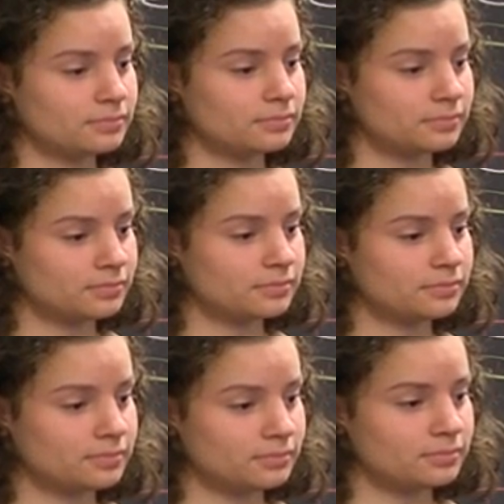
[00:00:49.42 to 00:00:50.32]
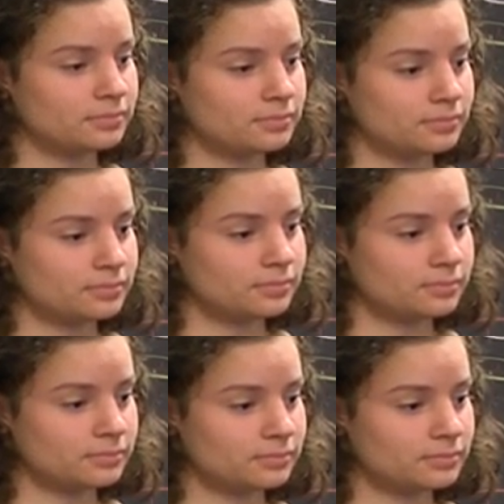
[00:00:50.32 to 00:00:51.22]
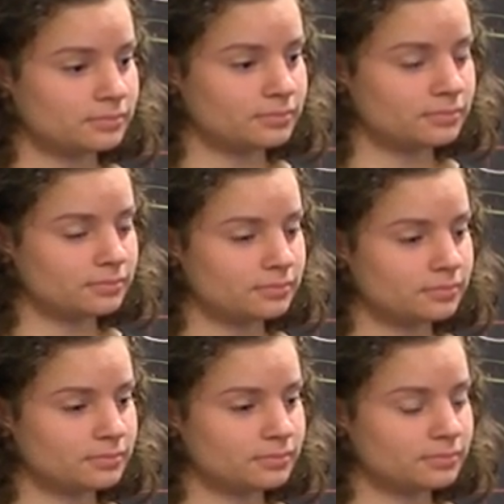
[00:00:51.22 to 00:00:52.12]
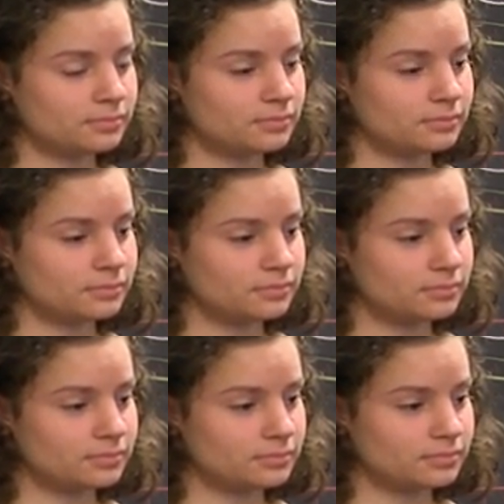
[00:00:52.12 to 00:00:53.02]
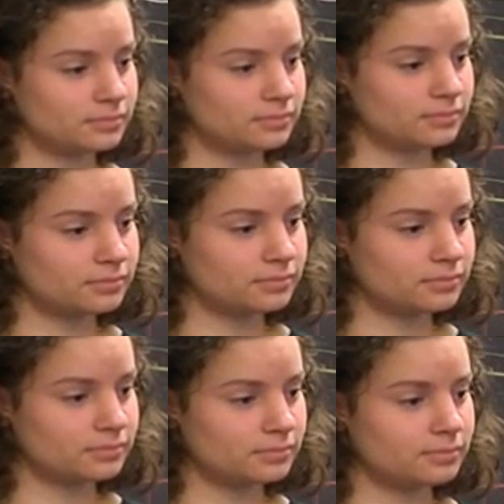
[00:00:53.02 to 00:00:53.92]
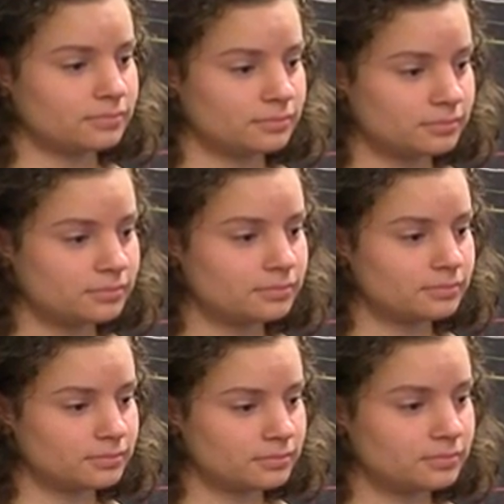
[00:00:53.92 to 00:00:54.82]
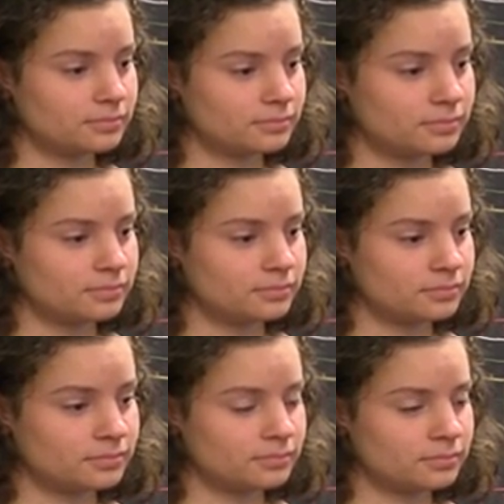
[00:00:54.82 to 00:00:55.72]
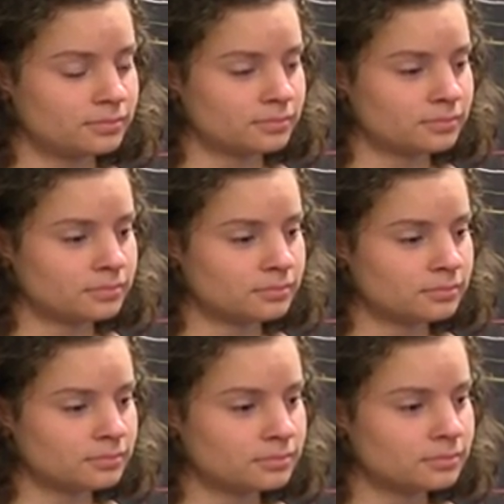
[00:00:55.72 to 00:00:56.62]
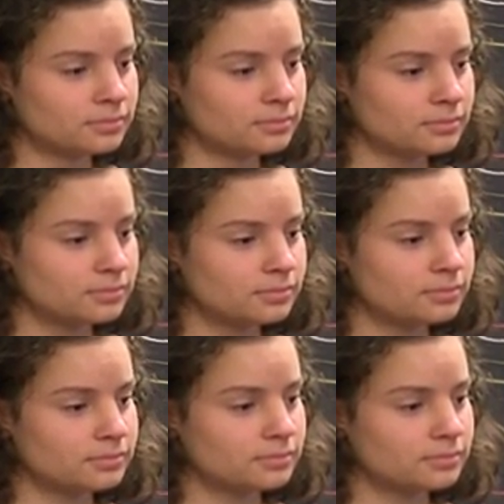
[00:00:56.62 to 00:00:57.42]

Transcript: No words are spoken by the person on screen.